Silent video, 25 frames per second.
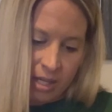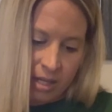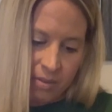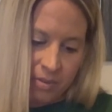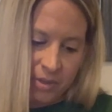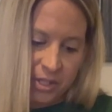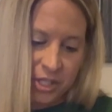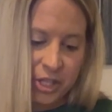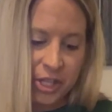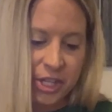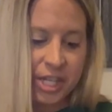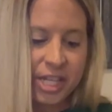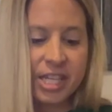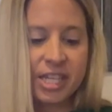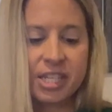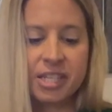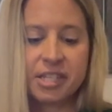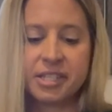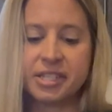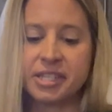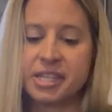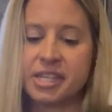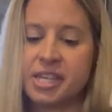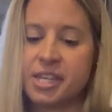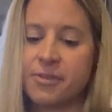Was looking to
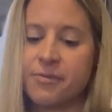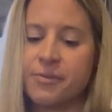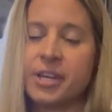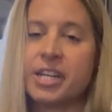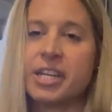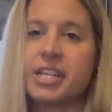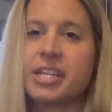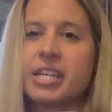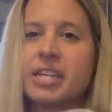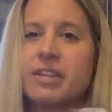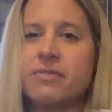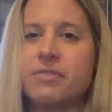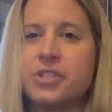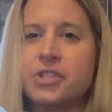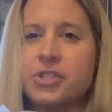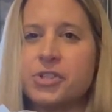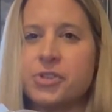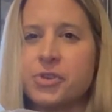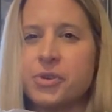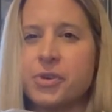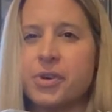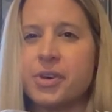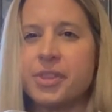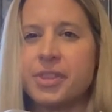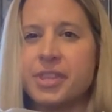see if it gives
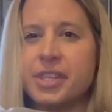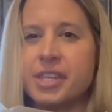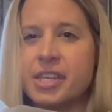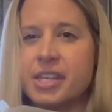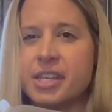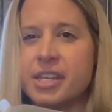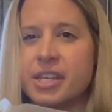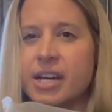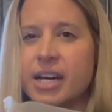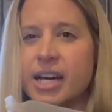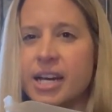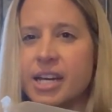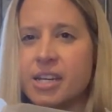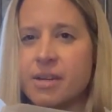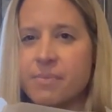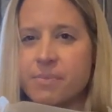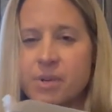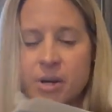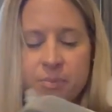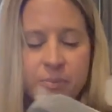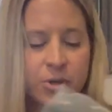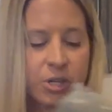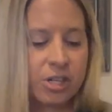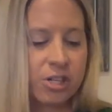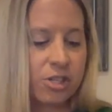you the item
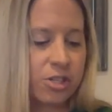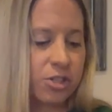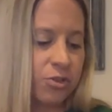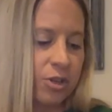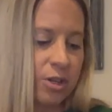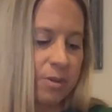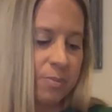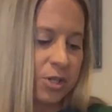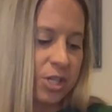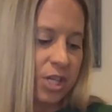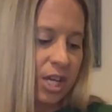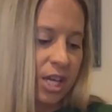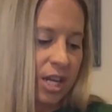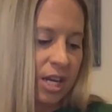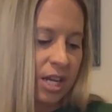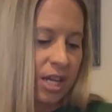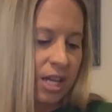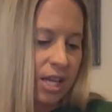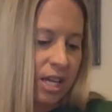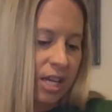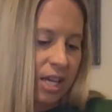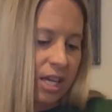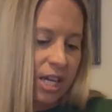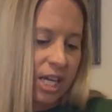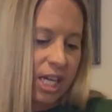number description.
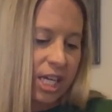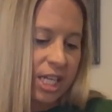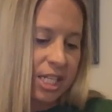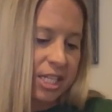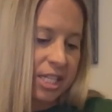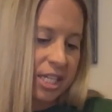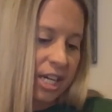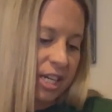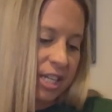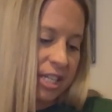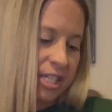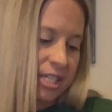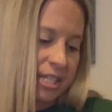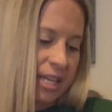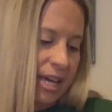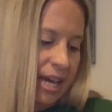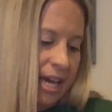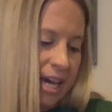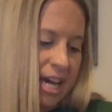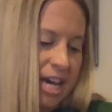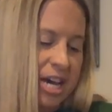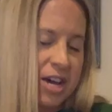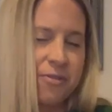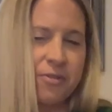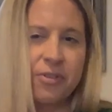It does
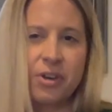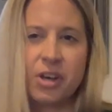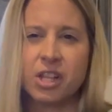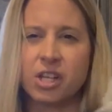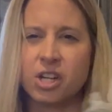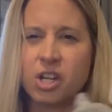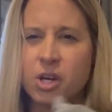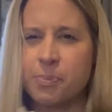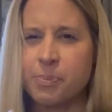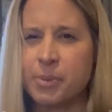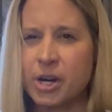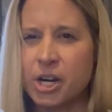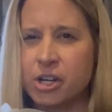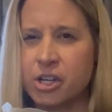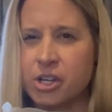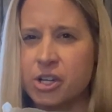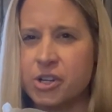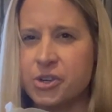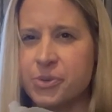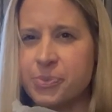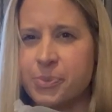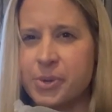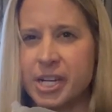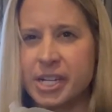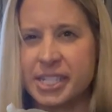have a little
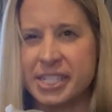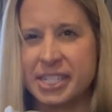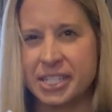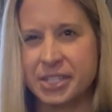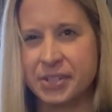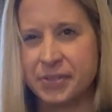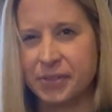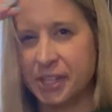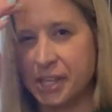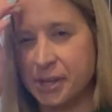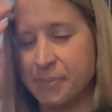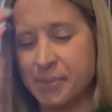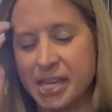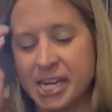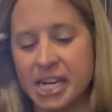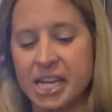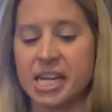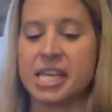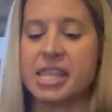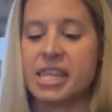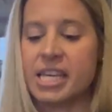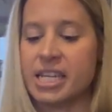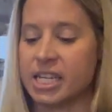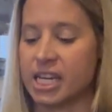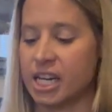barcode, but it doesn't really mean
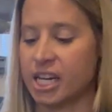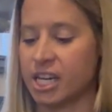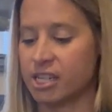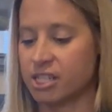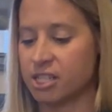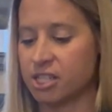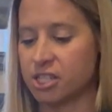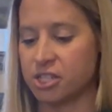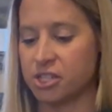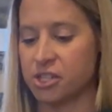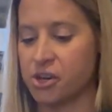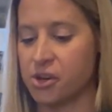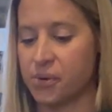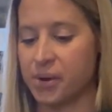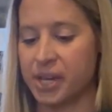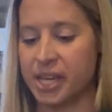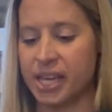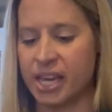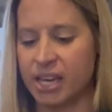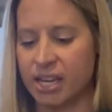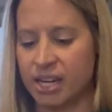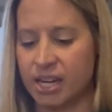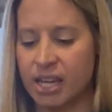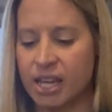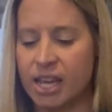anything to us. So
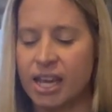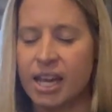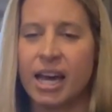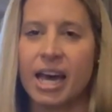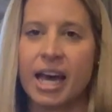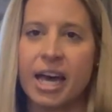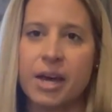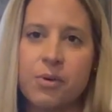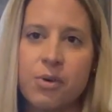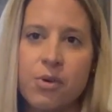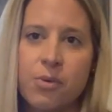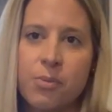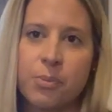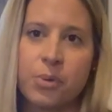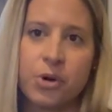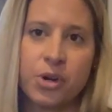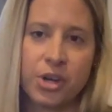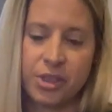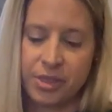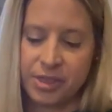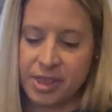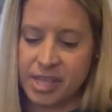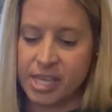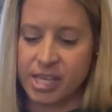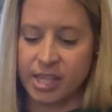again, I will
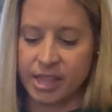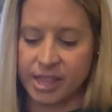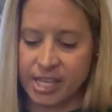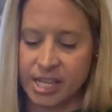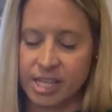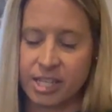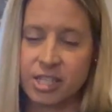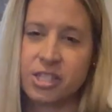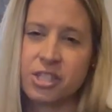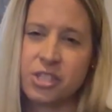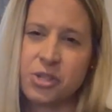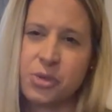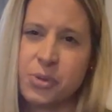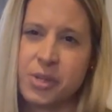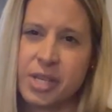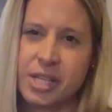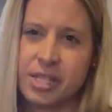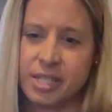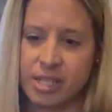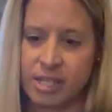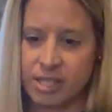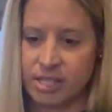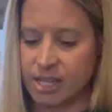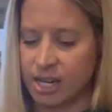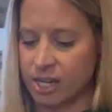put the links to
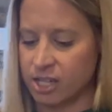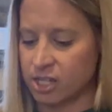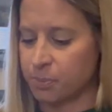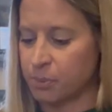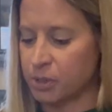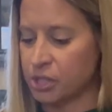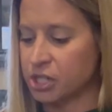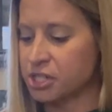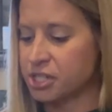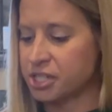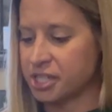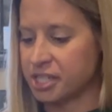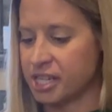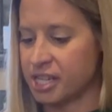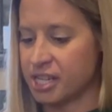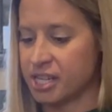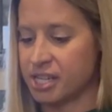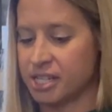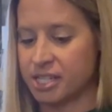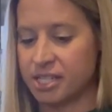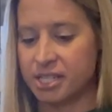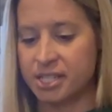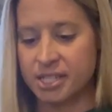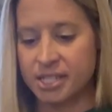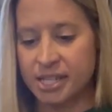these exact
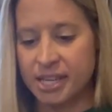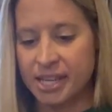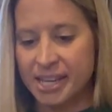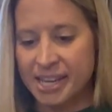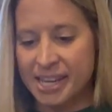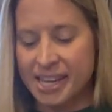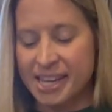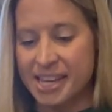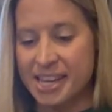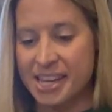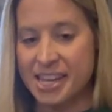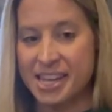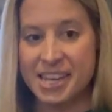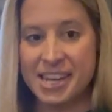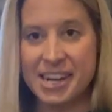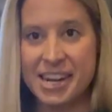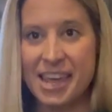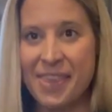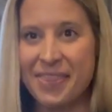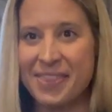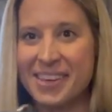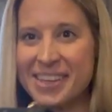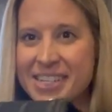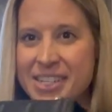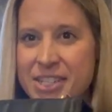purses in
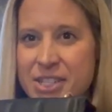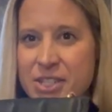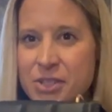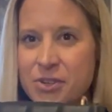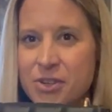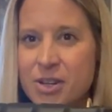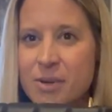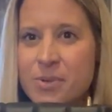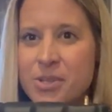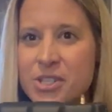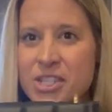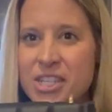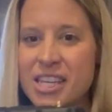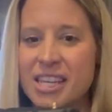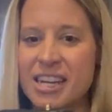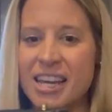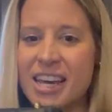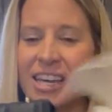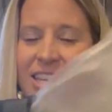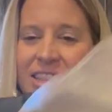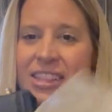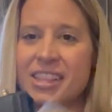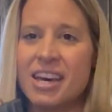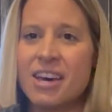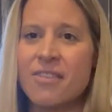the description.
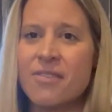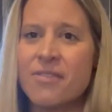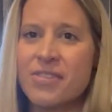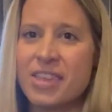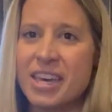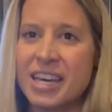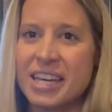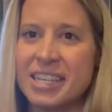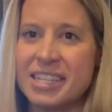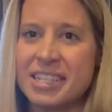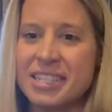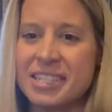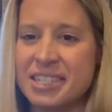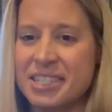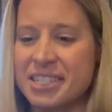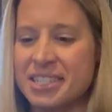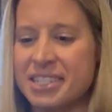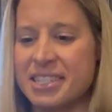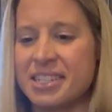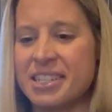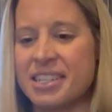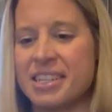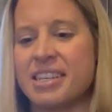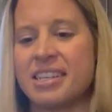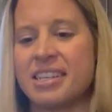I love this.